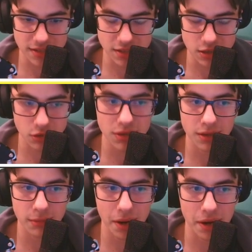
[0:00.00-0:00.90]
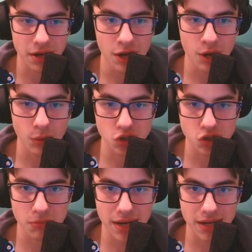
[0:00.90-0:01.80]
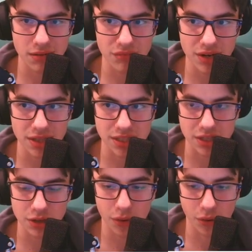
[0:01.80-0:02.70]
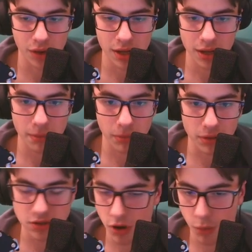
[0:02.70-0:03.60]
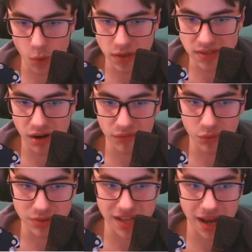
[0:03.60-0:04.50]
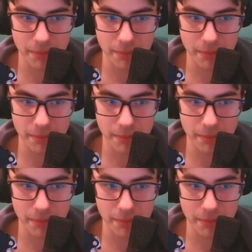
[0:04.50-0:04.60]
It's a 3 at the back, which should make it really secure, but it's not worked out for us there.